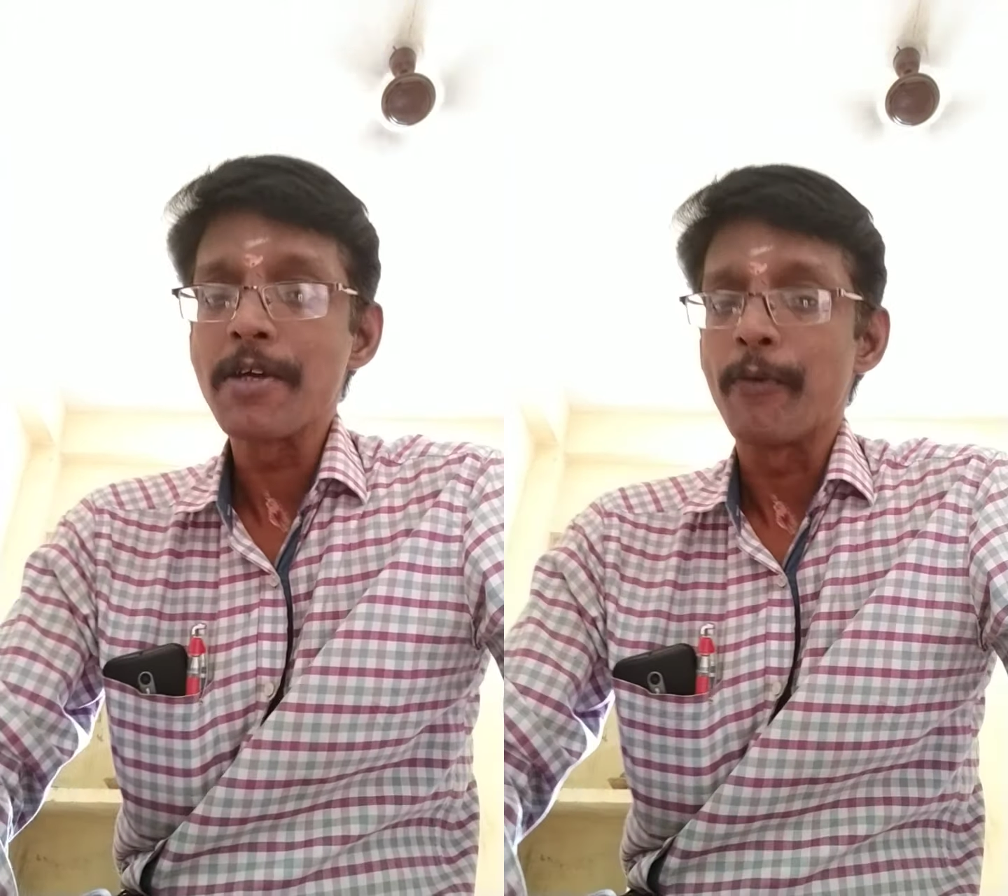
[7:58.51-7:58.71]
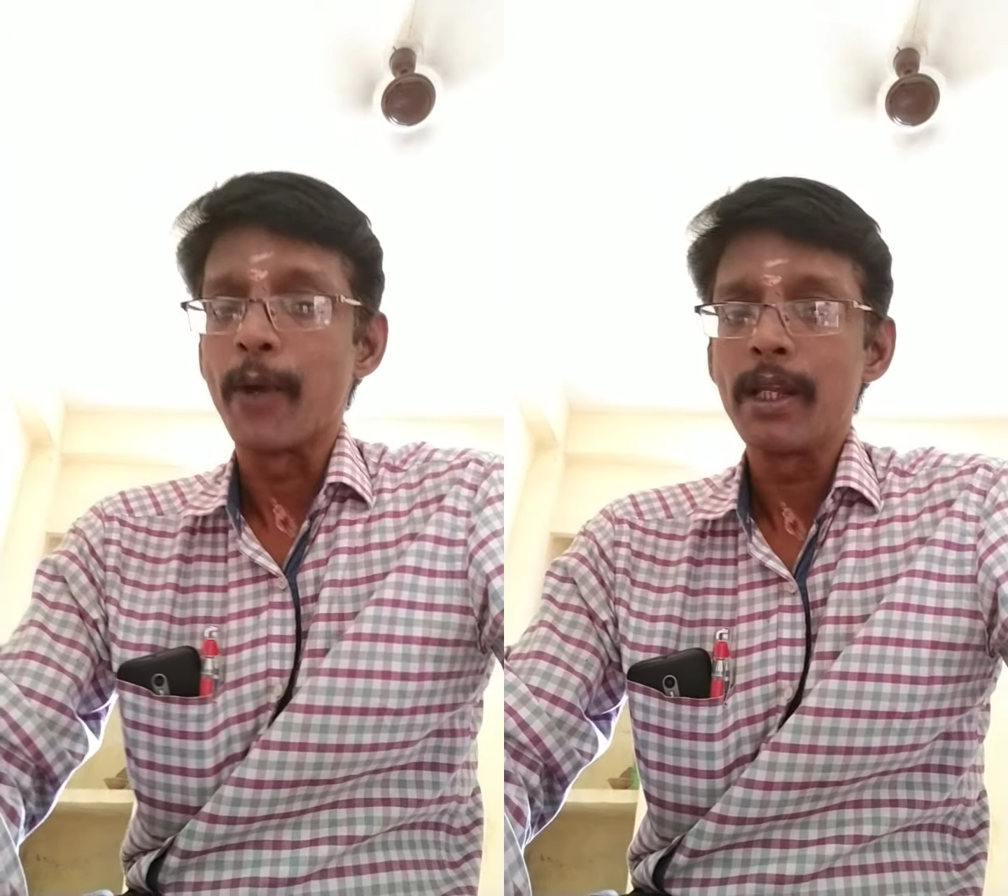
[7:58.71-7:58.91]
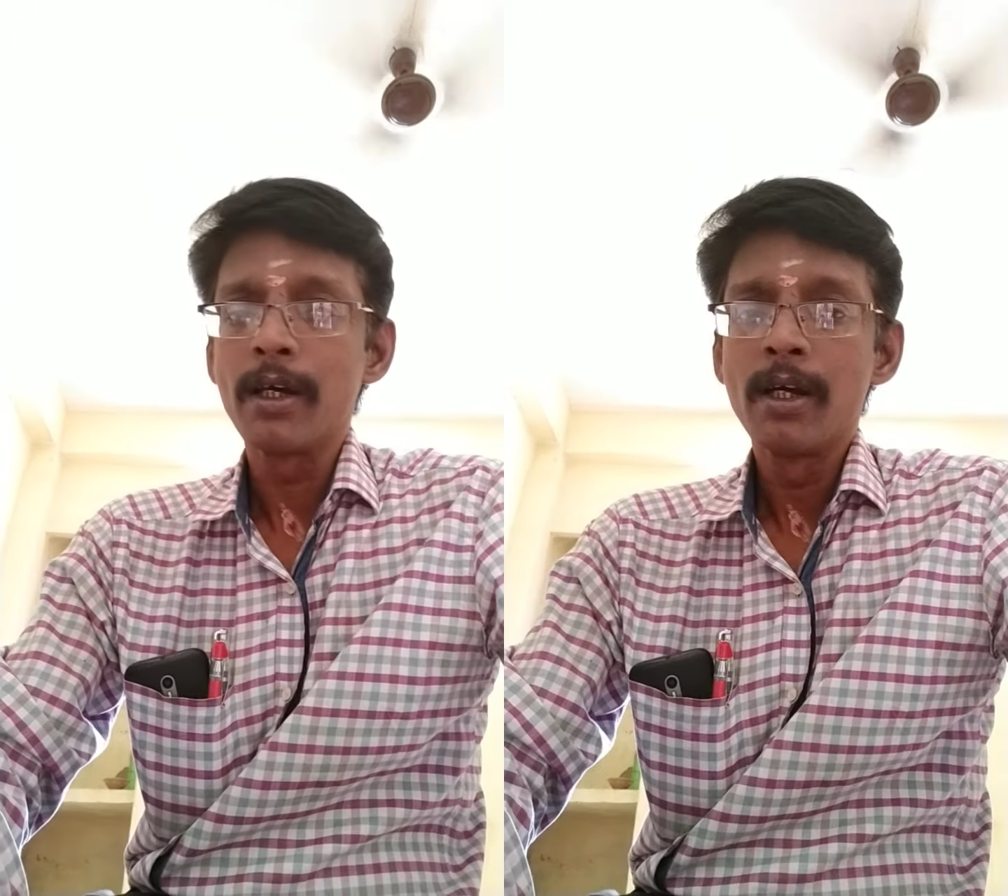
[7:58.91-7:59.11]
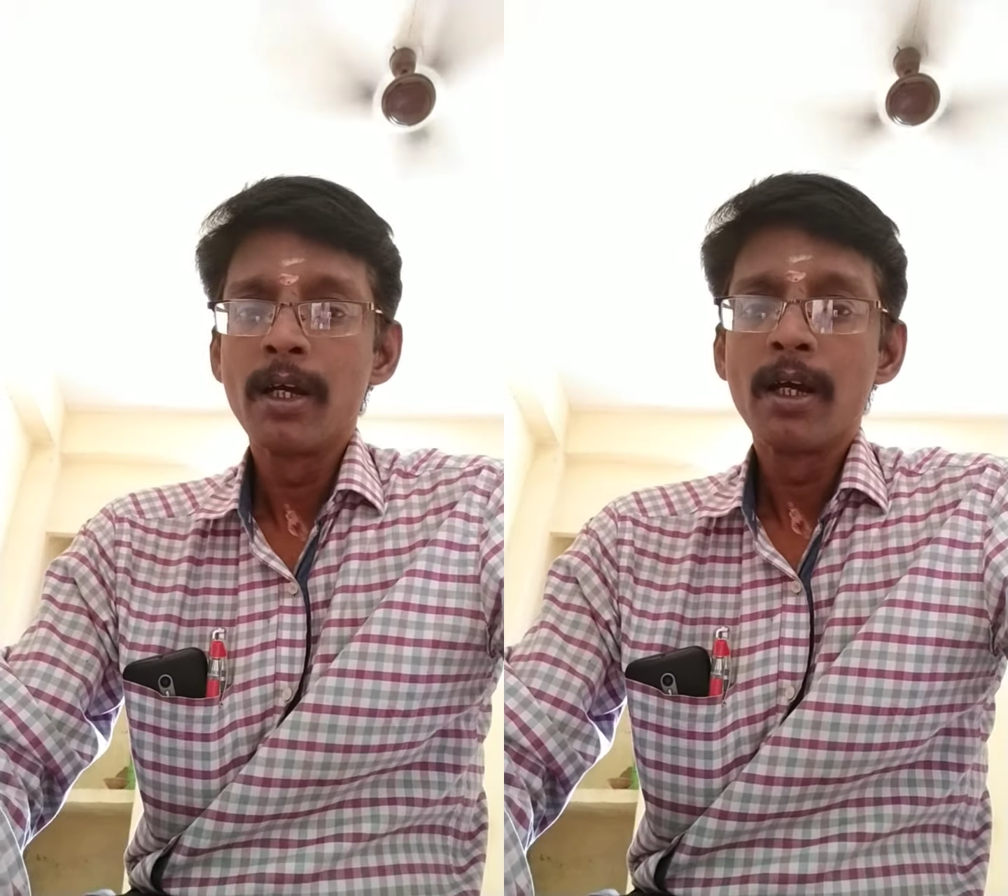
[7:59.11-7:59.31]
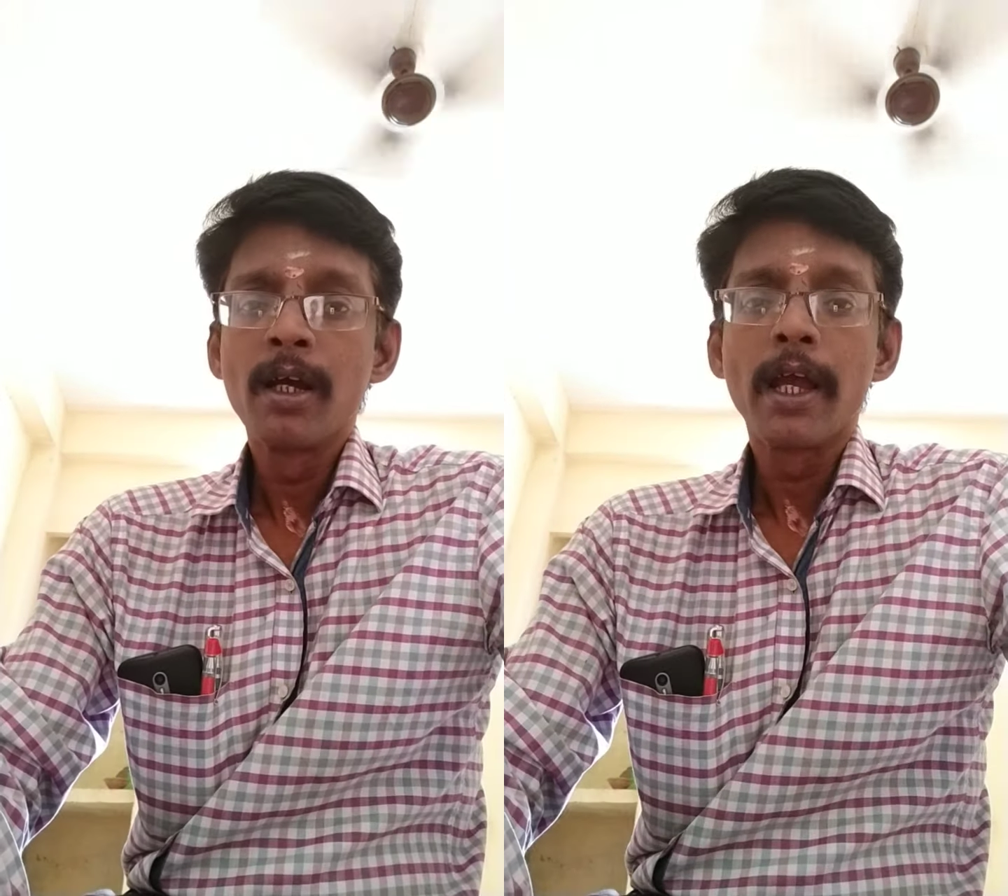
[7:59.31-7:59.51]
with
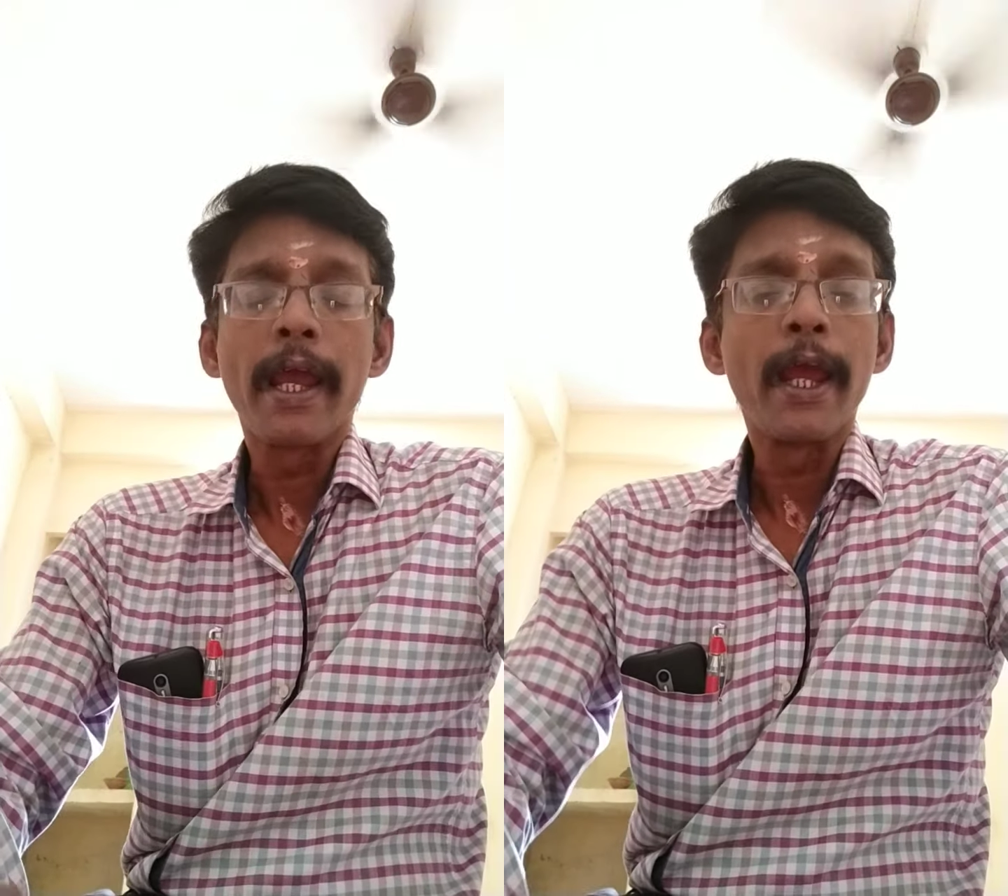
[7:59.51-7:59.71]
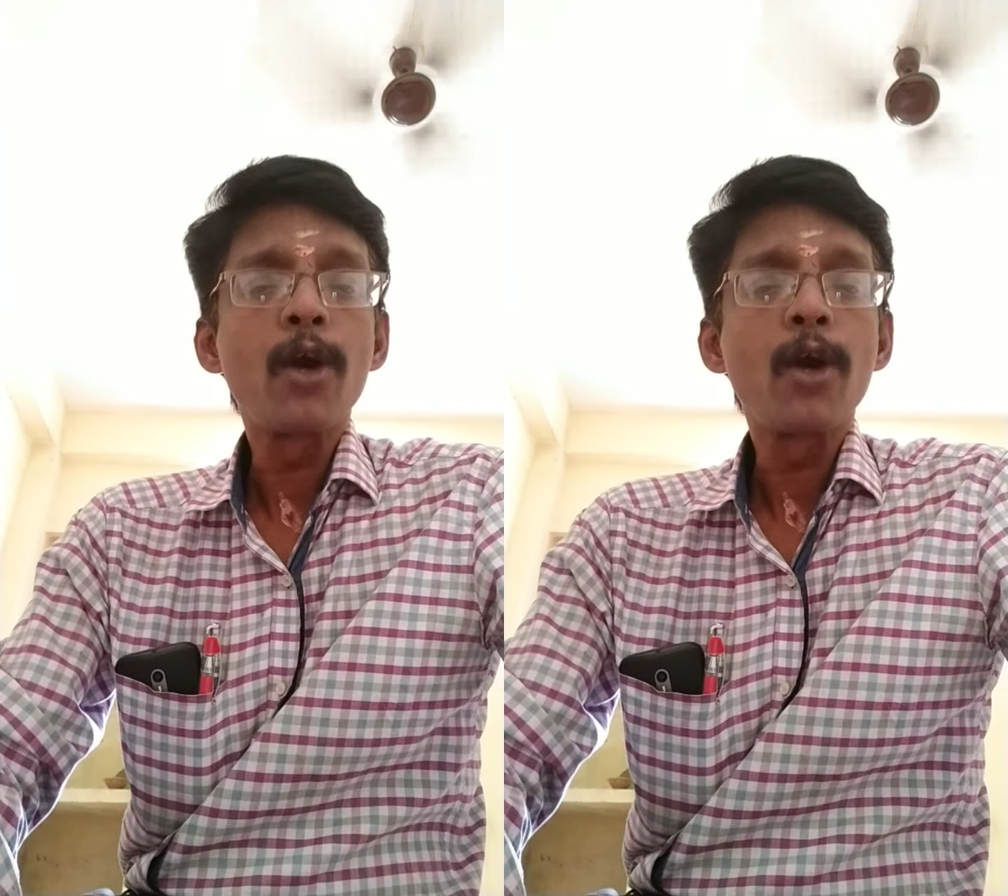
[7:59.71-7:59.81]
a